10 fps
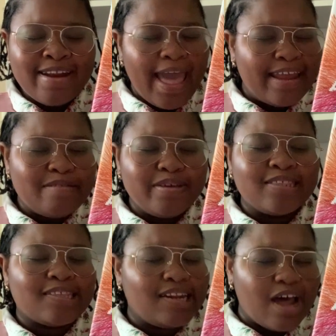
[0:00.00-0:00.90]
enemies
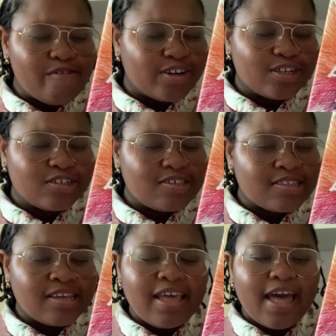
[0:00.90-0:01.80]
to lovers,
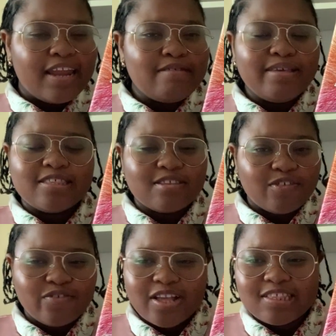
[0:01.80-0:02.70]
enemies to
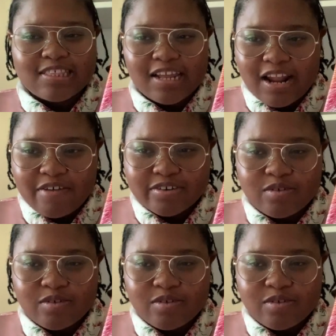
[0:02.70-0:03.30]
friends to lovers.